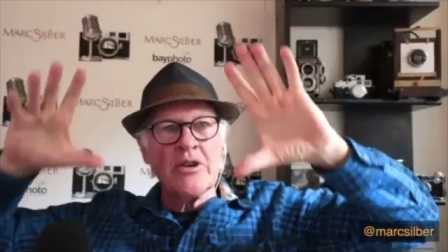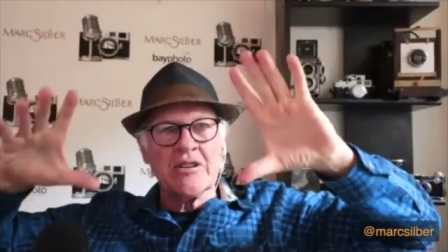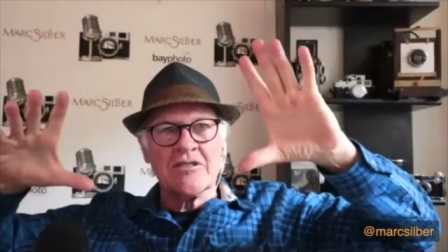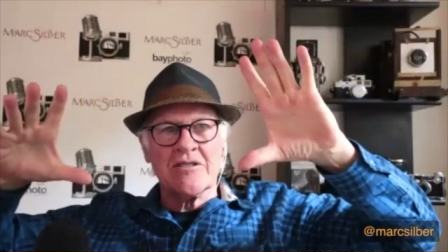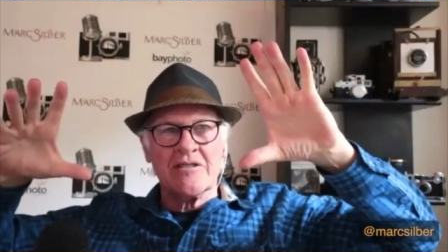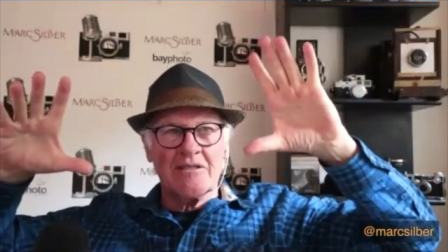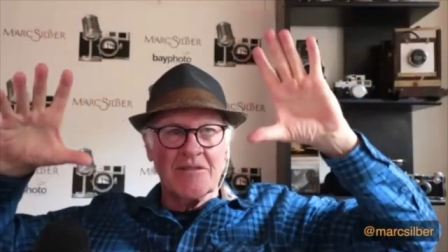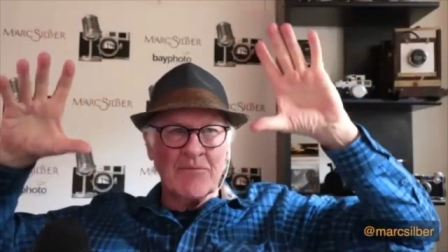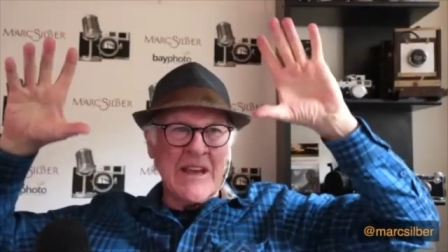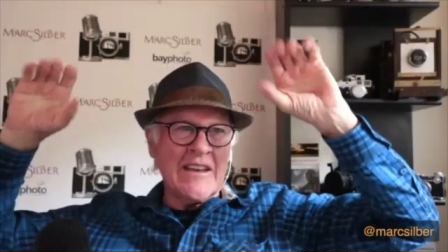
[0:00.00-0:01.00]
books
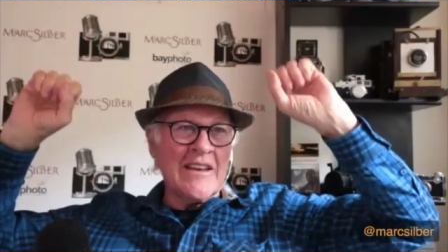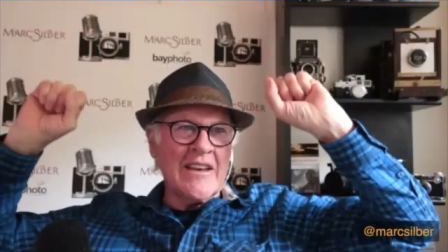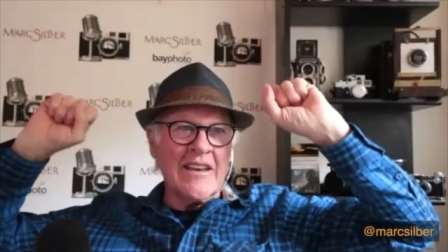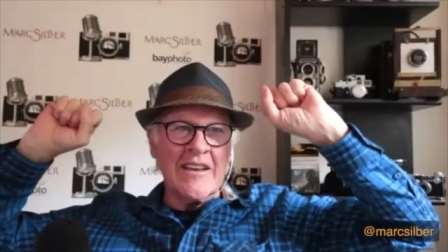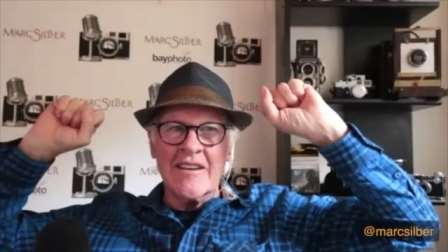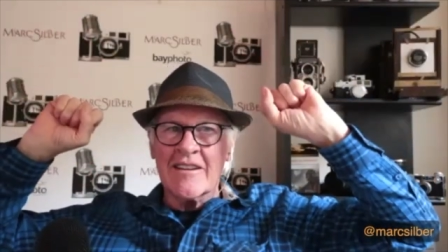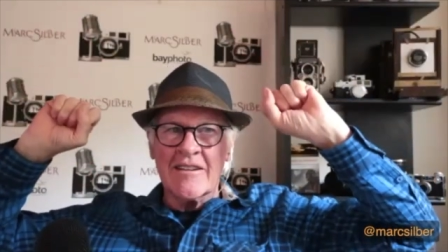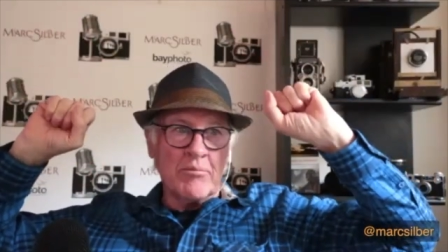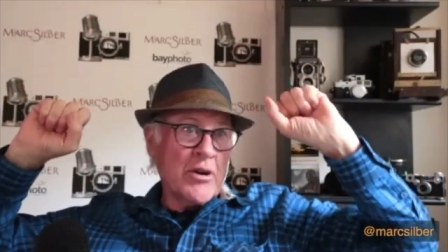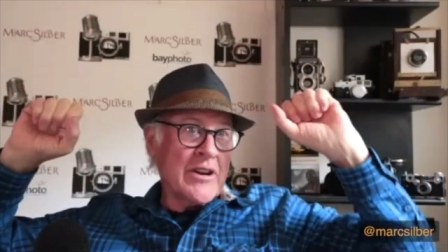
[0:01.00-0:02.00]
making
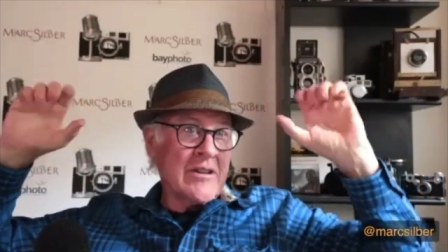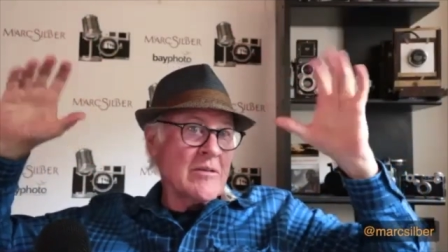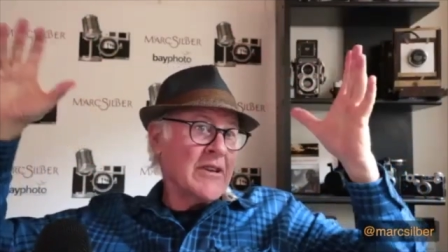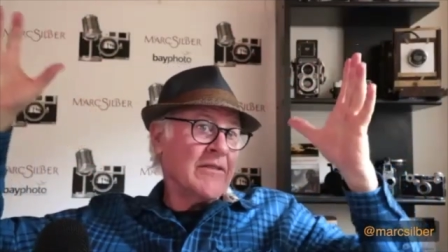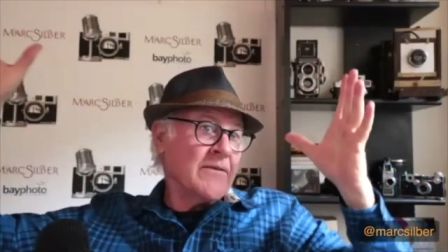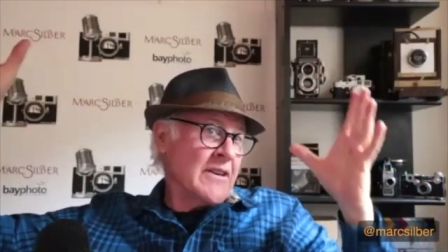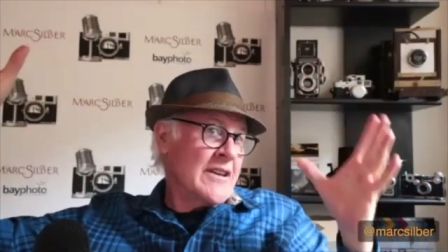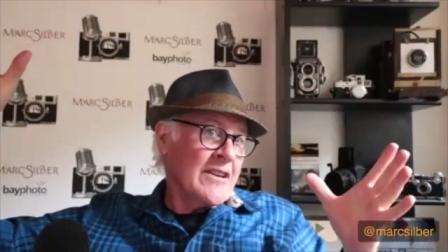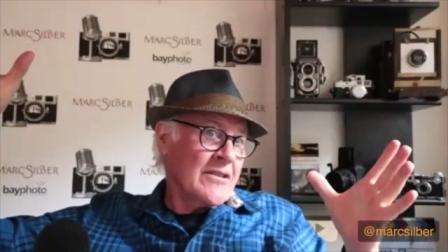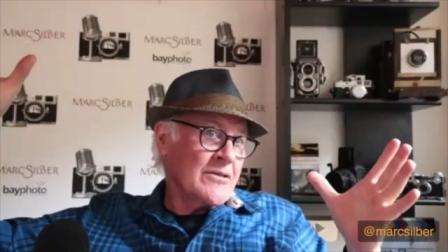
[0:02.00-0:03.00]
putting them in
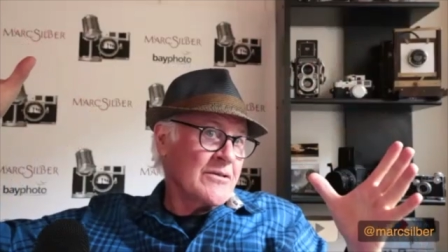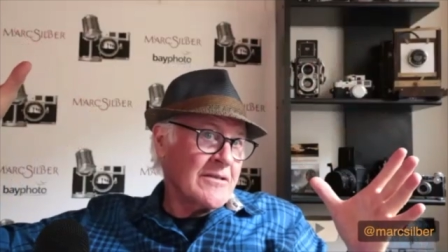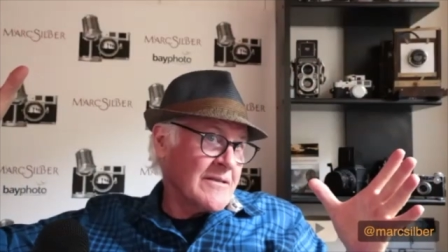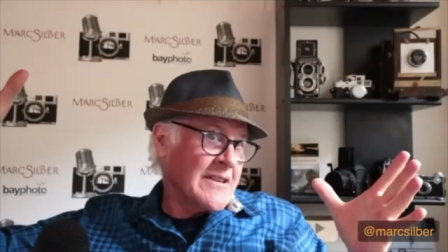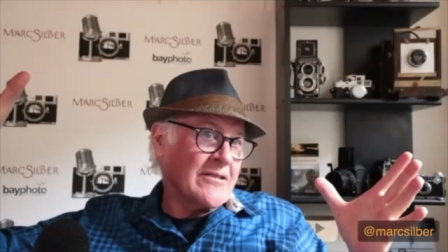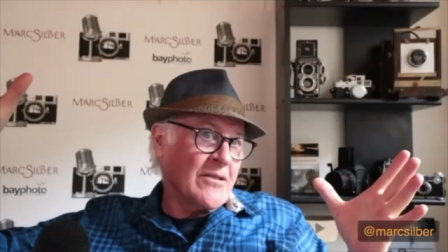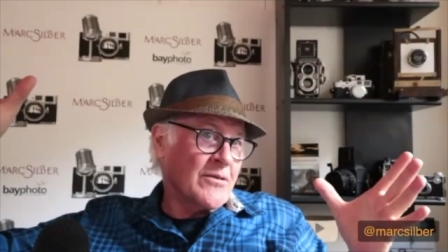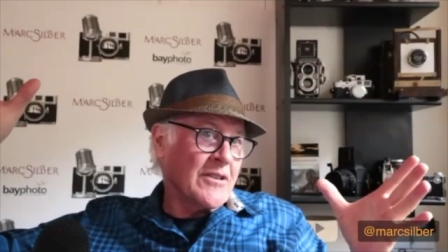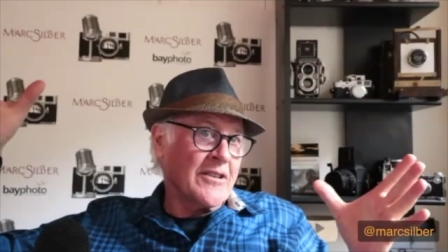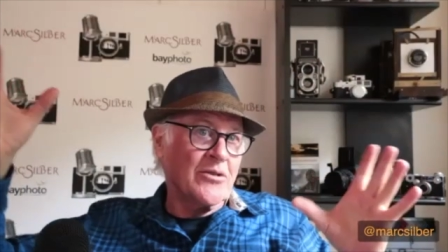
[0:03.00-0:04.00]
videos. That's a
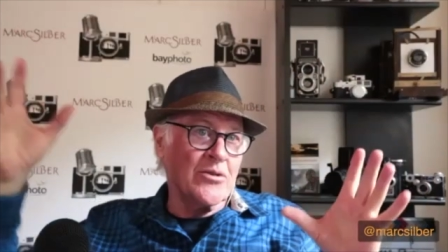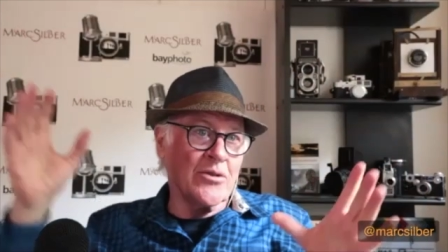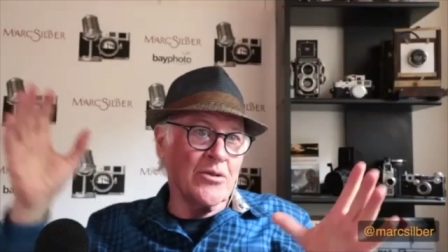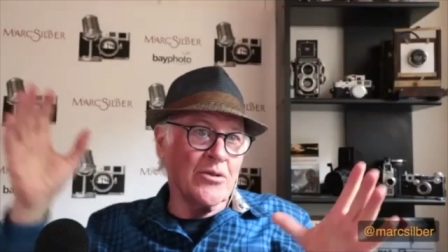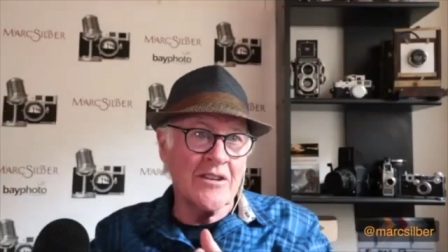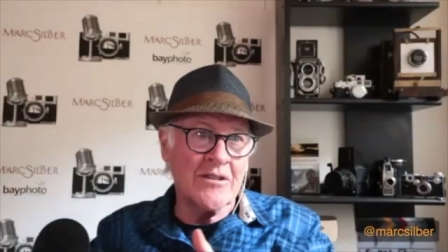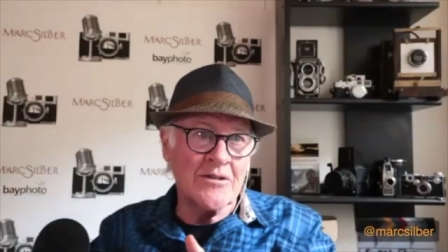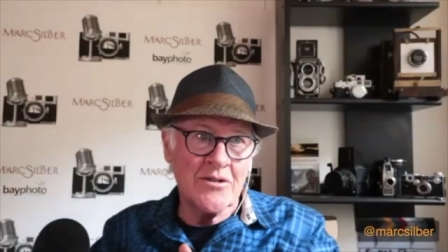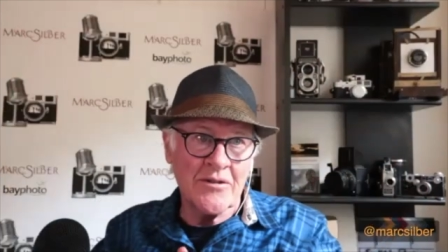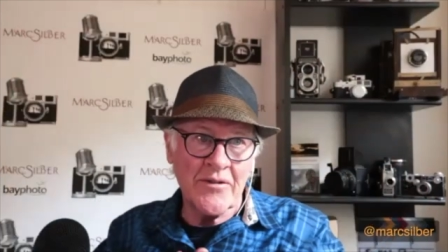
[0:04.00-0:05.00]
really cool way to
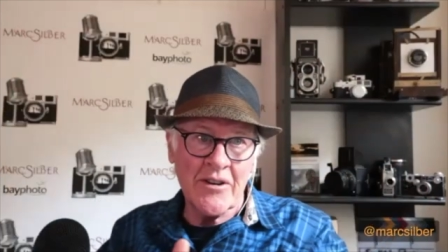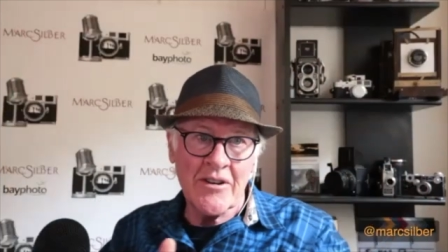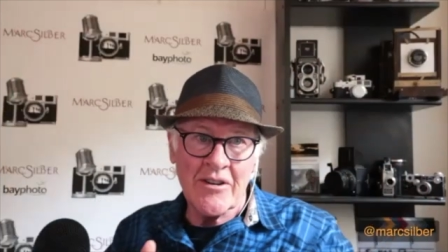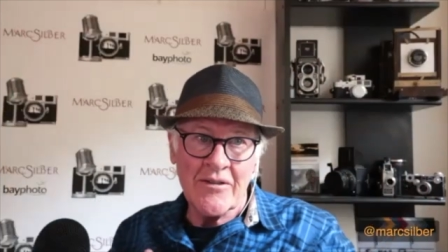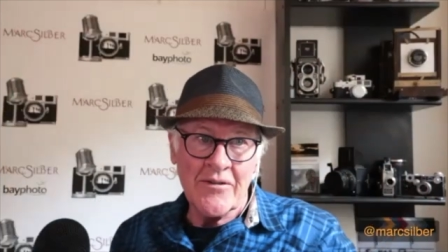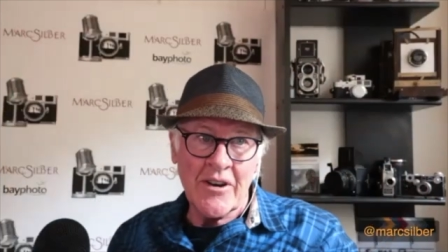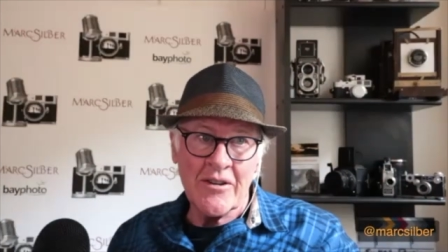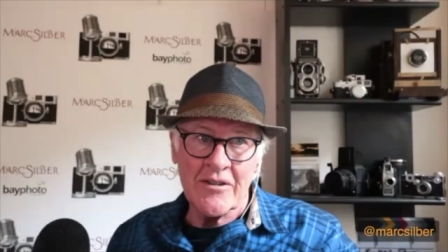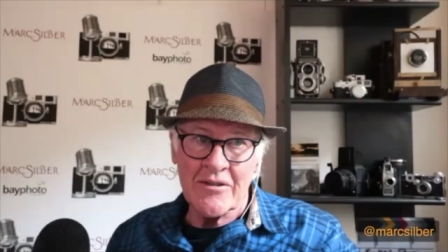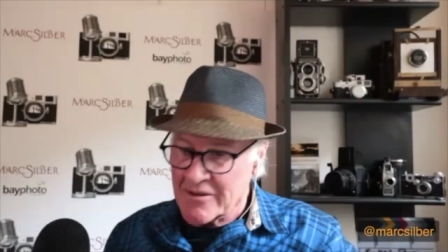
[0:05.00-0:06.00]
use your photo,
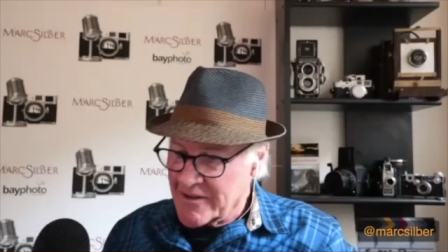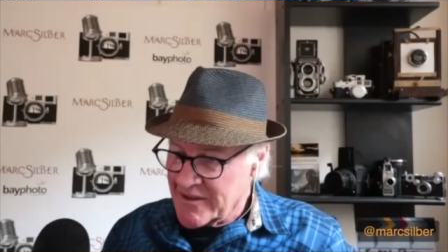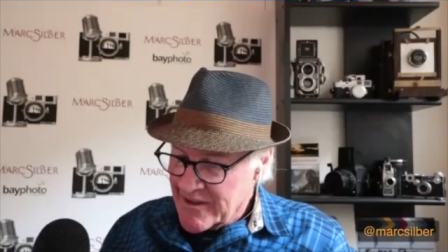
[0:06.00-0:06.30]
photos.